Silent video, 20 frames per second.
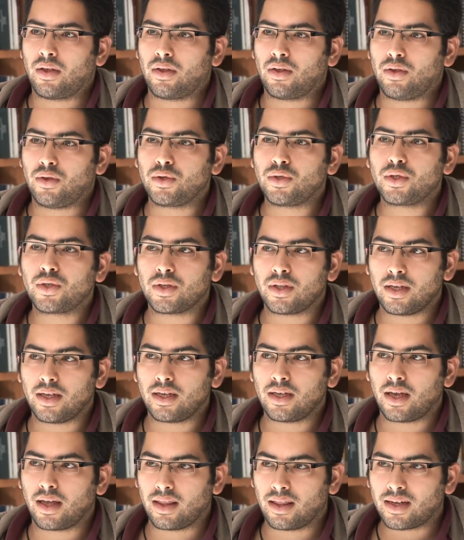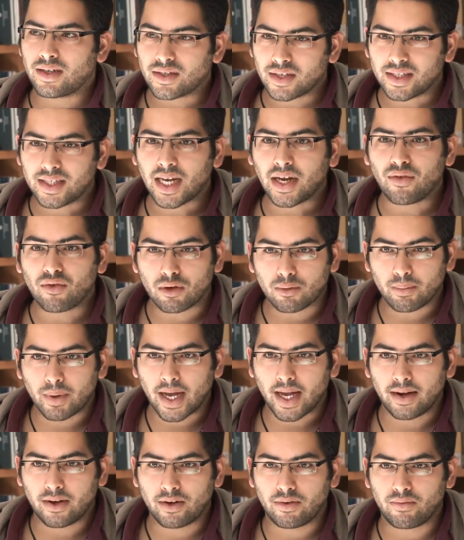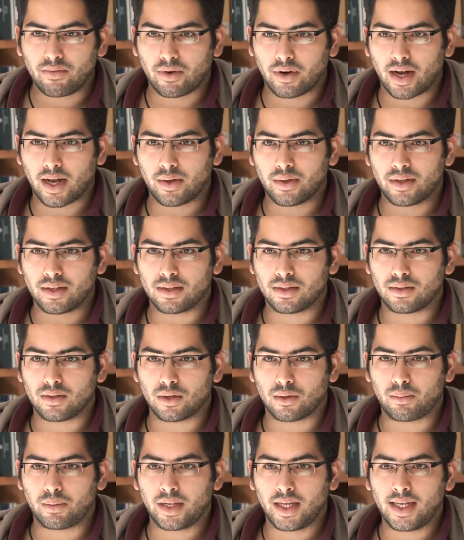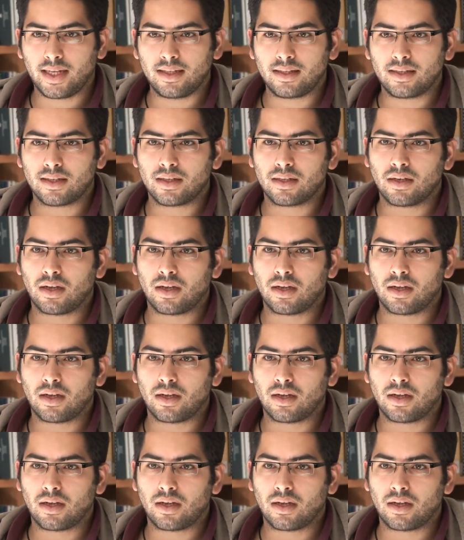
Usually, and there's a general pattern for how this took place,